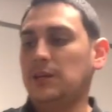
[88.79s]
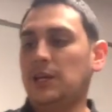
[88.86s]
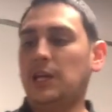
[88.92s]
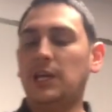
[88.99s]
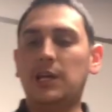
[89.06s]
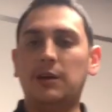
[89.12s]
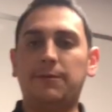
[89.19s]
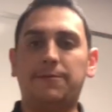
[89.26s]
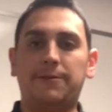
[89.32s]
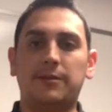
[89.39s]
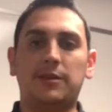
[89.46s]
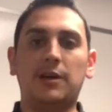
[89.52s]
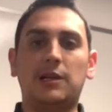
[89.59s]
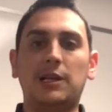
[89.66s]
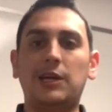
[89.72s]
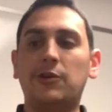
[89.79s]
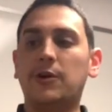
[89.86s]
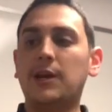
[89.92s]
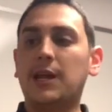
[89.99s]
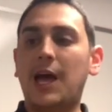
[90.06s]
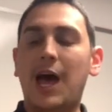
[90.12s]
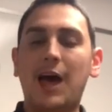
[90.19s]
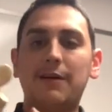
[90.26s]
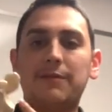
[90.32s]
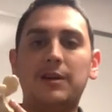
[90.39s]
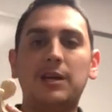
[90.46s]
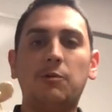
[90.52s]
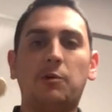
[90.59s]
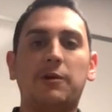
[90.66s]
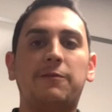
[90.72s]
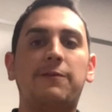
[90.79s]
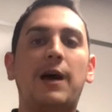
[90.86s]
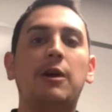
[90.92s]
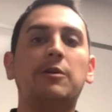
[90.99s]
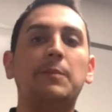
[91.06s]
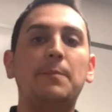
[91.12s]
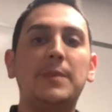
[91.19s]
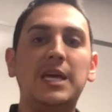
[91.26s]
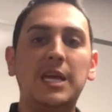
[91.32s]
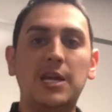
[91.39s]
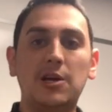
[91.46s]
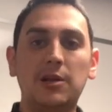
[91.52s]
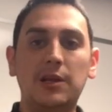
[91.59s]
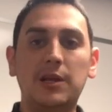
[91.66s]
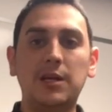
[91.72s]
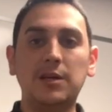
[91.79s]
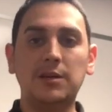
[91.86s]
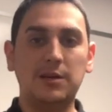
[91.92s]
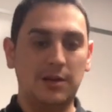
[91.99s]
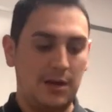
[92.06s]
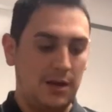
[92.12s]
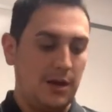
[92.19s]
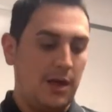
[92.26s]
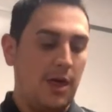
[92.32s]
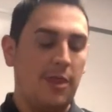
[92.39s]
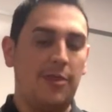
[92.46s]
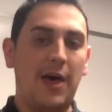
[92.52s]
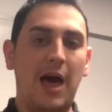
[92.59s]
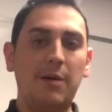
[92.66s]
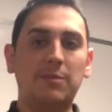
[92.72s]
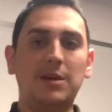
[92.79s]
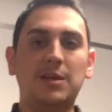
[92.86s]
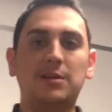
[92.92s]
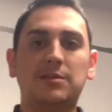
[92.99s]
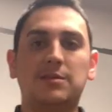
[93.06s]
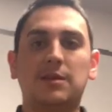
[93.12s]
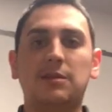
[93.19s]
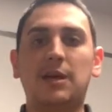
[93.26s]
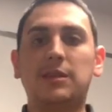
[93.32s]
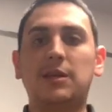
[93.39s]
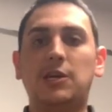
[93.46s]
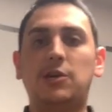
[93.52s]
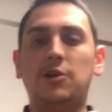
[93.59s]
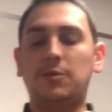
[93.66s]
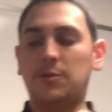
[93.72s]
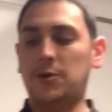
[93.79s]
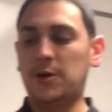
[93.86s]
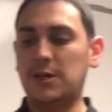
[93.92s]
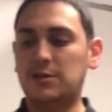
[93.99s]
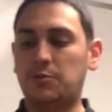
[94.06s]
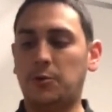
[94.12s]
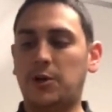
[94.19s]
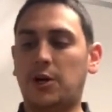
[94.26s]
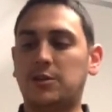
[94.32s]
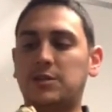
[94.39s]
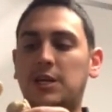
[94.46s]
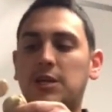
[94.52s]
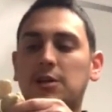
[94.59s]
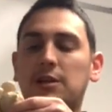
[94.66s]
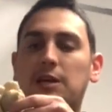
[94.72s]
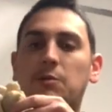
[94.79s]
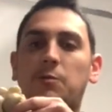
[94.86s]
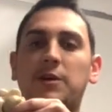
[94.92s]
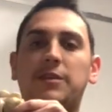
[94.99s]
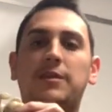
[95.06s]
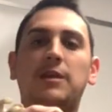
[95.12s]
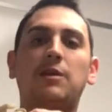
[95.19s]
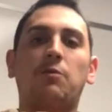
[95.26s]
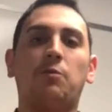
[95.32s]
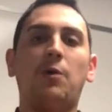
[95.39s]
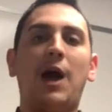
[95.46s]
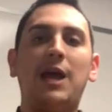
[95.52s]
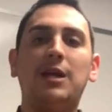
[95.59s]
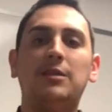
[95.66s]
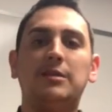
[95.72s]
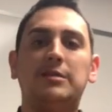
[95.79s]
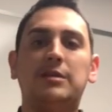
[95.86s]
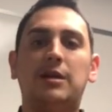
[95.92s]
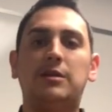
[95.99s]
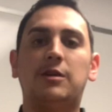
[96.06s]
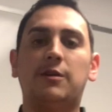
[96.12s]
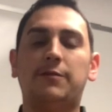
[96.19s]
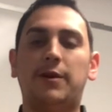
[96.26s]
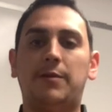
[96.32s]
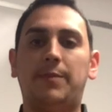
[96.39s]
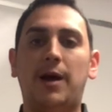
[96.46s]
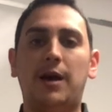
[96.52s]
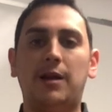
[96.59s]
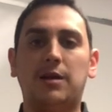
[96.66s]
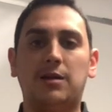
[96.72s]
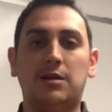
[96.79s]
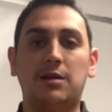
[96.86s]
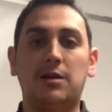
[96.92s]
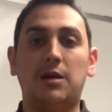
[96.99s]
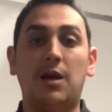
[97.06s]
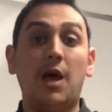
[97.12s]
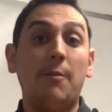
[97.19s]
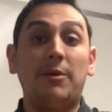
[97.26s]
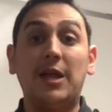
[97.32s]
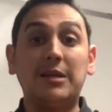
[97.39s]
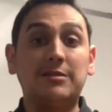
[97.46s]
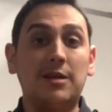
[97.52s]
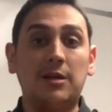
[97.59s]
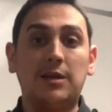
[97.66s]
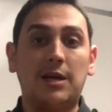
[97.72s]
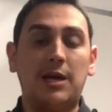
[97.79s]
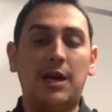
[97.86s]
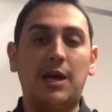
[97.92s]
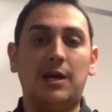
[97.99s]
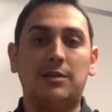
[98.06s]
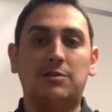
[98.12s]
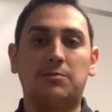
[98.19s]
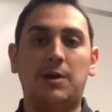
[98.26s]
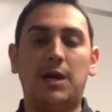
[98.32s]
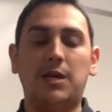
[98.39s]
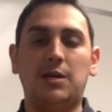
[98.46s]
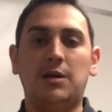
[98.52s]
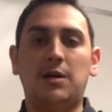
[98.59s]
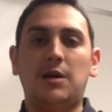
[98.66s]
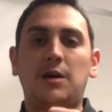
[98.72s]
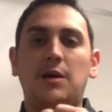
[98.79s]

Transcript: if the glenoid cavity were found medially, that means that the humerus would articulate with it right in the center of our body. But that's not the case, right?